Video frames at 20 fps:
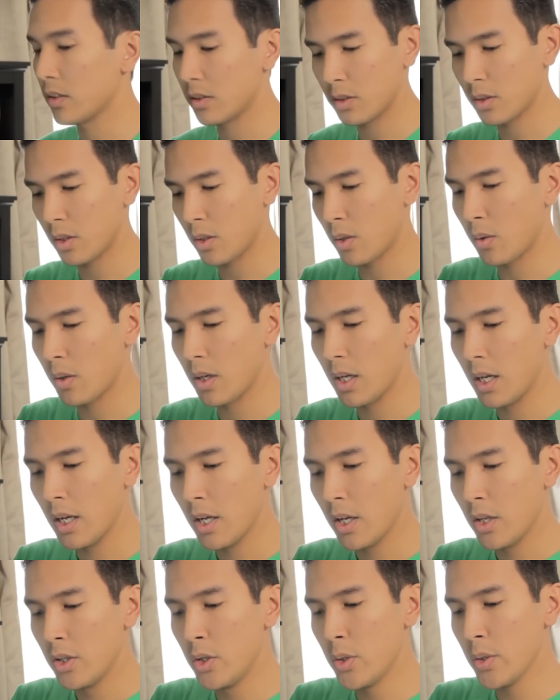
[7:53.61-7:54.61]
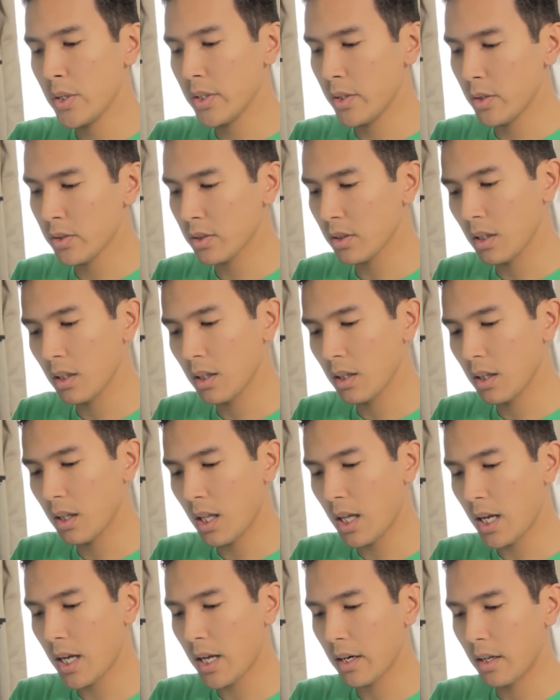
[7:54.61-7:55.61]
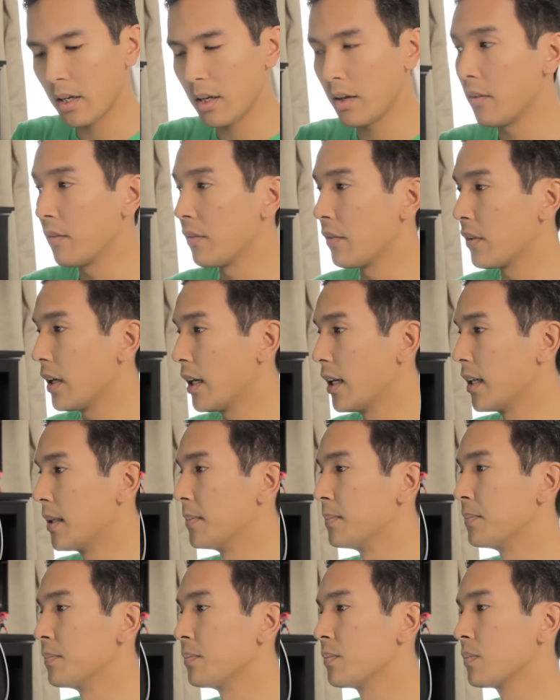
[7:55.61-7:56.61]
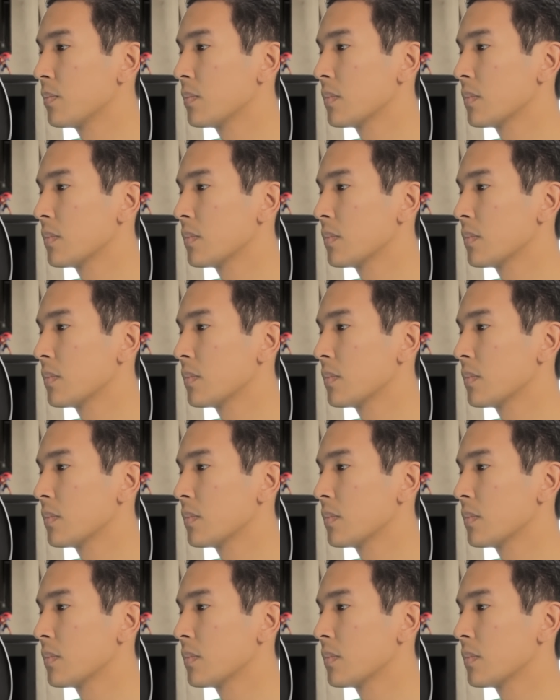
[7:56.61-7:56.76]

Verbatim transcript: So you get, there's a lot of um,